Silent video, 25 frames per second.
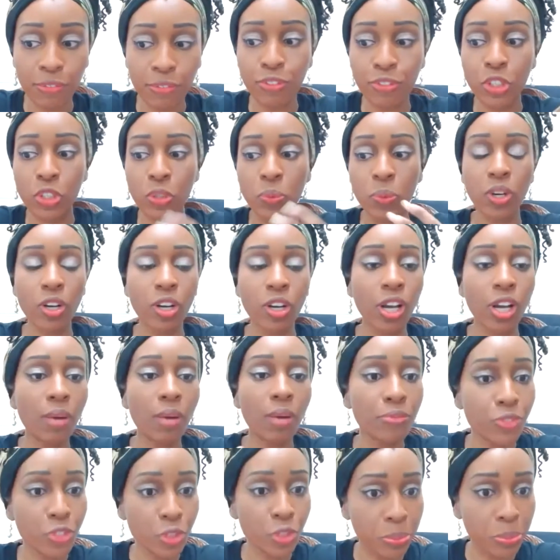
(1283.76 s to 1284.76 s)
you are
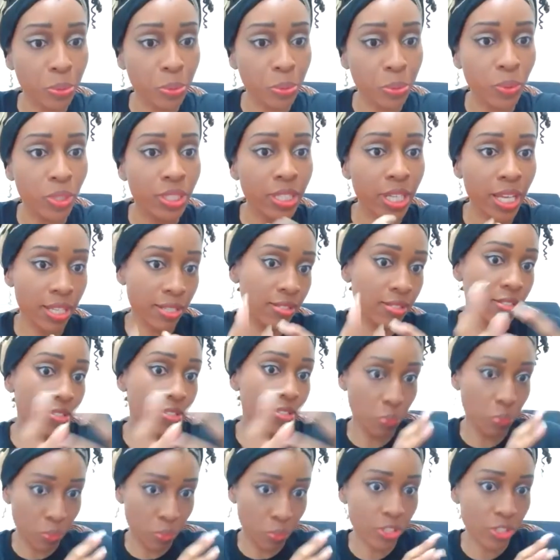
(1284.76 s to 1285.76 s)
comfortable and
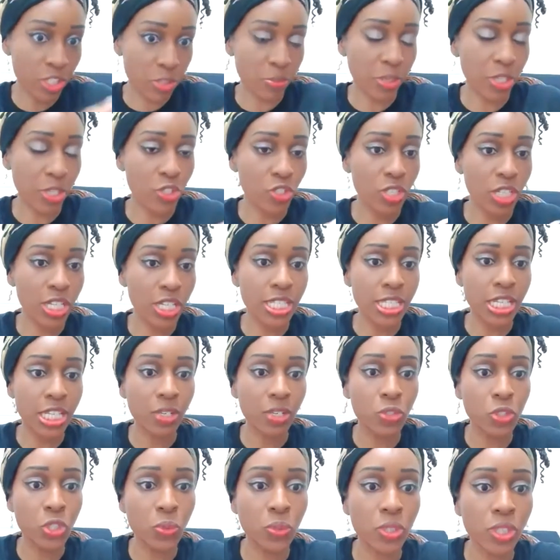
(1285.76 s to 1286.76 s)
with as much
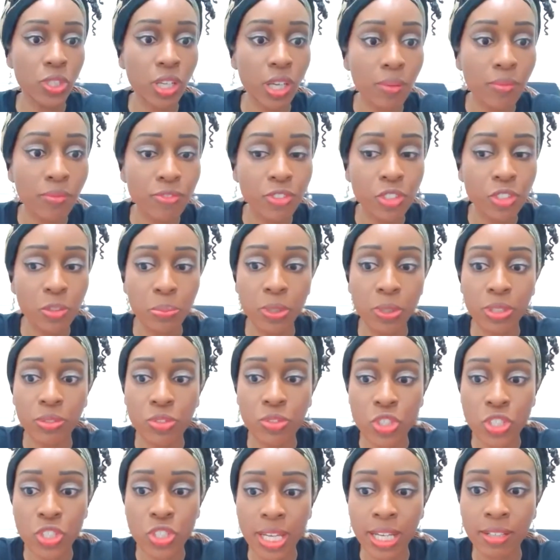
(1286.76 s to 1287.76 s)
detail as you are comfortable of
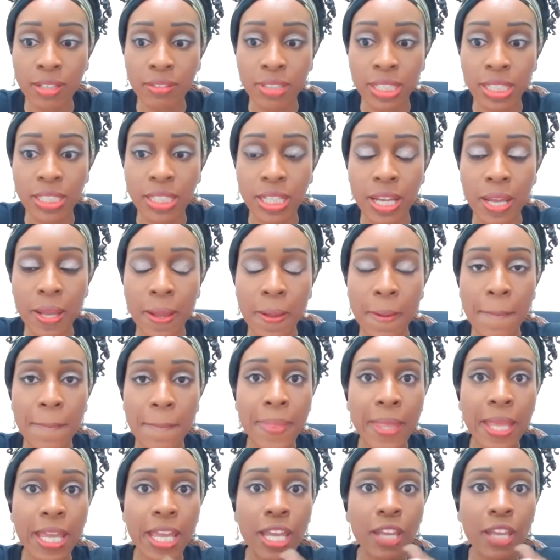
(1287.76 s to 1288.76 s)
sharing,
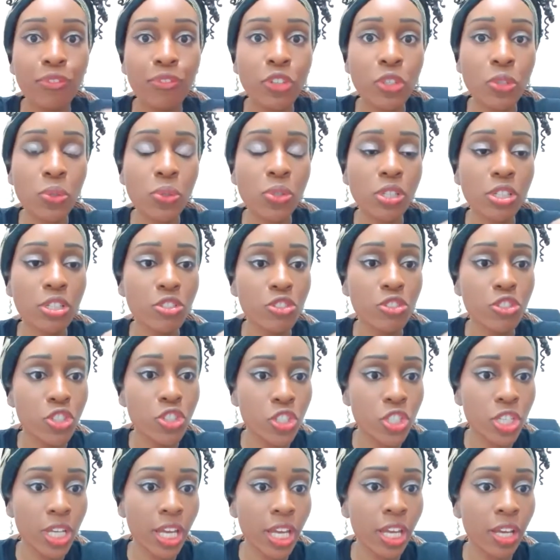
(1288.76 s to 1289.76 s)
if you can
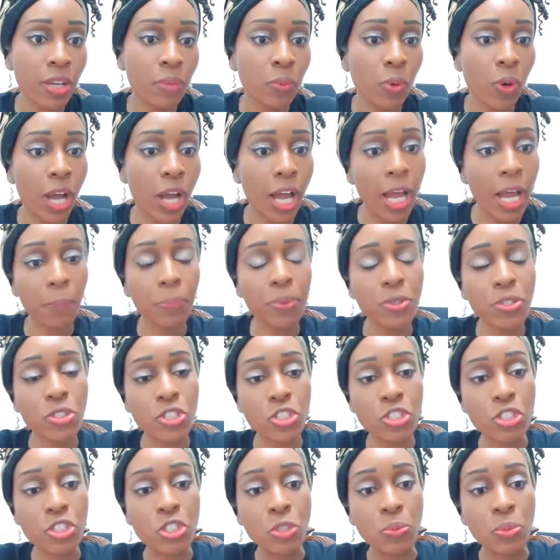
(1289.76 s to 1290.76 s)
share what happened
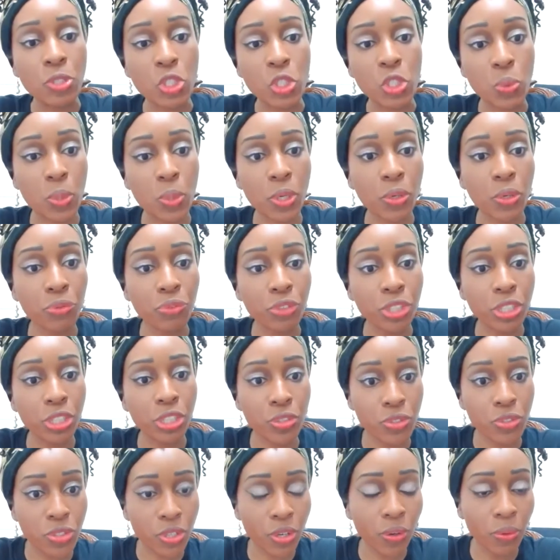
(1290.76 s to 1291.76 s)
to you at 12
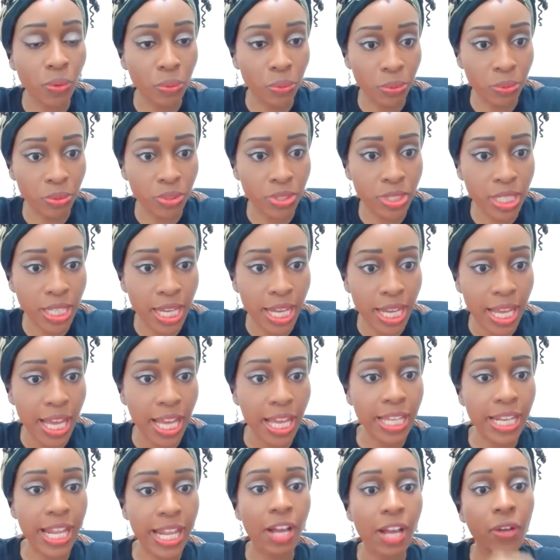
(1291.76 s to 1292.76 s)
years old
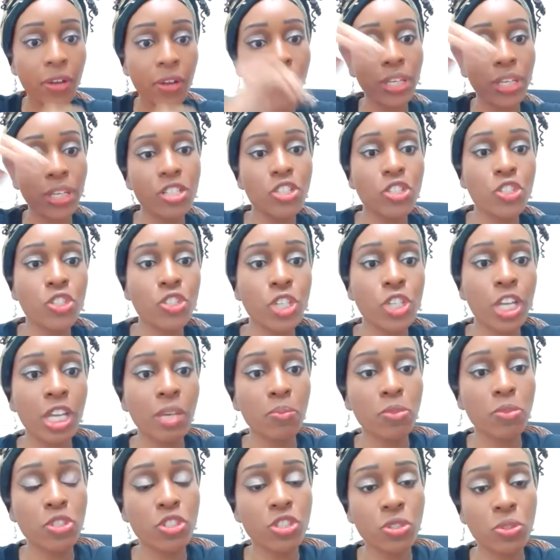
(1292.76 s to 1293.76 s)
and how that has
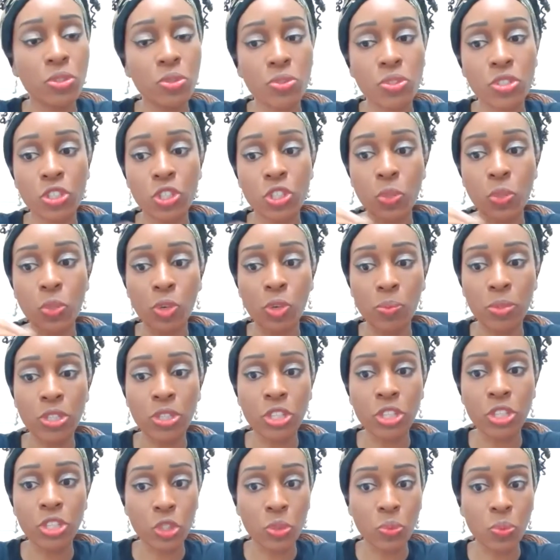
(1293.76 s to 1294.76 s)
shaped you to the woman
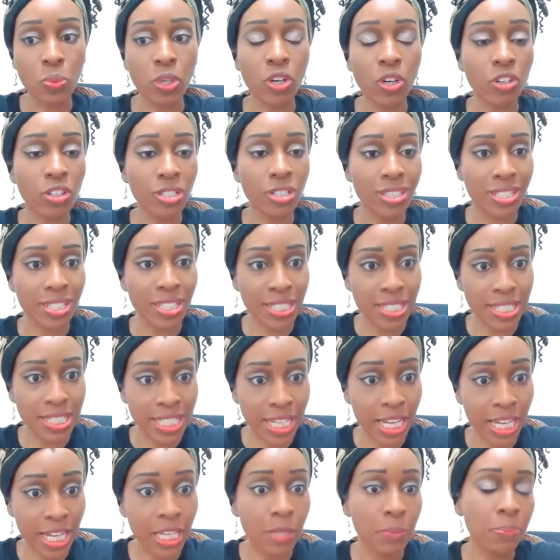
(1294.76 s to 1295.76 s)
that you are
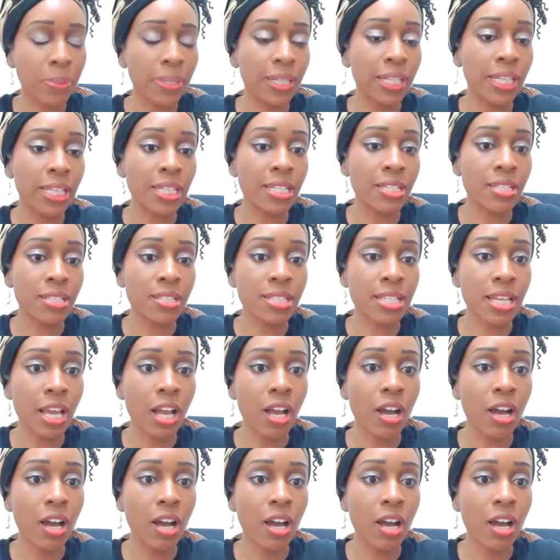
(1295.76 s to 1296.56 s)
today, please,